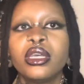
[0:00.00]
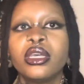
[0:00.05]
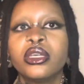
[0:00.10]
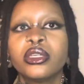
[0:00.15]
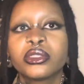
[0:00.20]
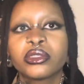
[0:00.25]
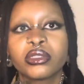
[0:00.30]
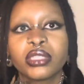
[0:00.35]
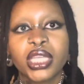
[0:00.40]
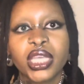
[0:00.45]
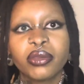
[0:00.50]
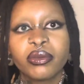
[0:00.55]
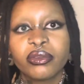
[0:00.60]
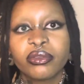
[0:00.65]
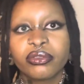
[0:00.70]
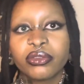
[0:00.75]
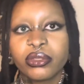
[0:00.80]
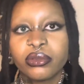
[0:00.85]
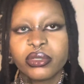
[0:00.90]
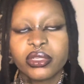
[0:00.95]
So they have a
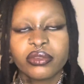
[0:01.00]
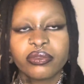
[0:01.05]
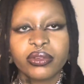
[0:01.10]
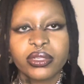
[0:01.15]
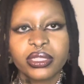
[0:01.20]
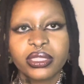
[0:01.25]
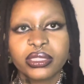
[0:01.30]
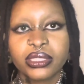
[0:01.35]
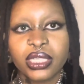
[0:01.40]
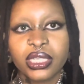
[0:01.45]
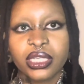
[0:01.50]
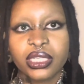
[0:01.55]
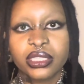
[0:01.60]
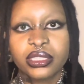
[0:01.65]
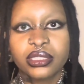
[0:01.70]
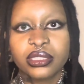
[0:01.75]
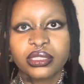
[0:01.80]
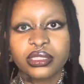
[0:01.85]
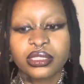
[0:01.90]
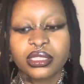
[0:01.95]
few different
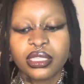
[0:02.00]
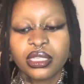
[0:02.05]
designs.